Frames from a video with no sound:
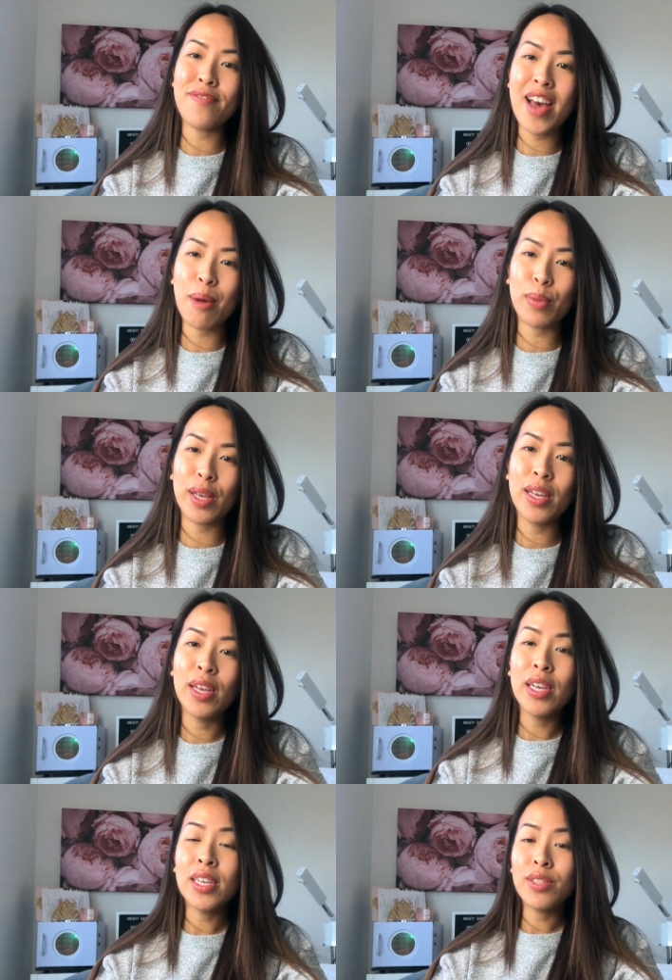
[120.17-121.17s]
family.
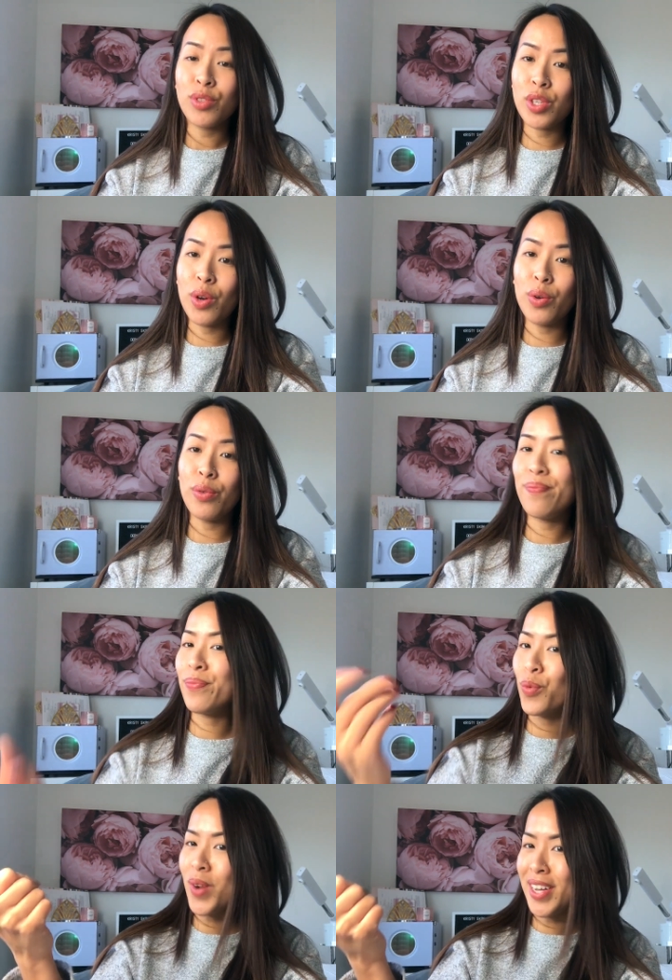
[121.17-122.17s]
So
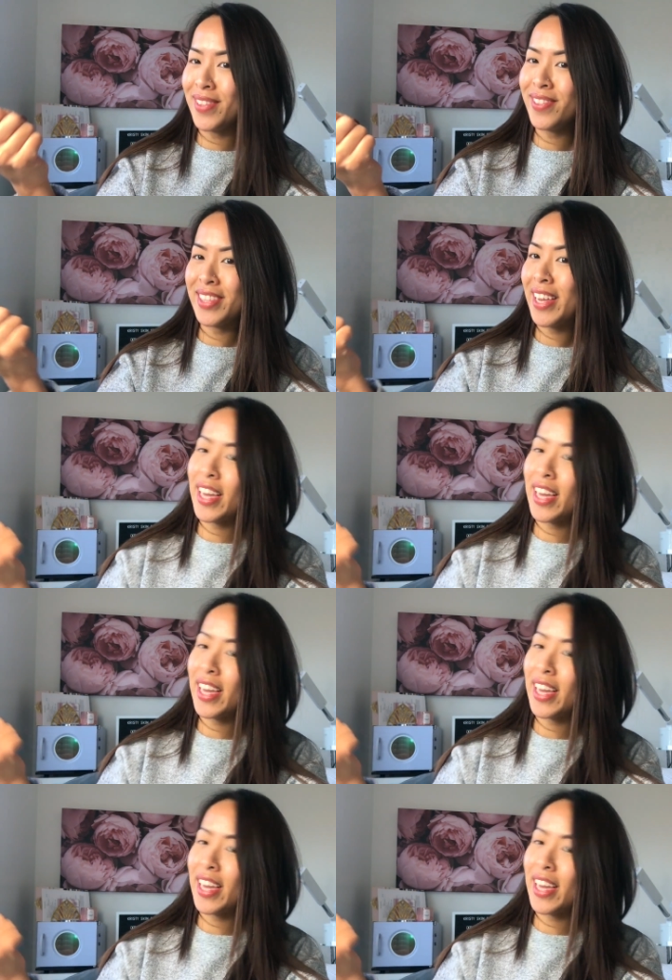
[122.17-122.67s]
one, they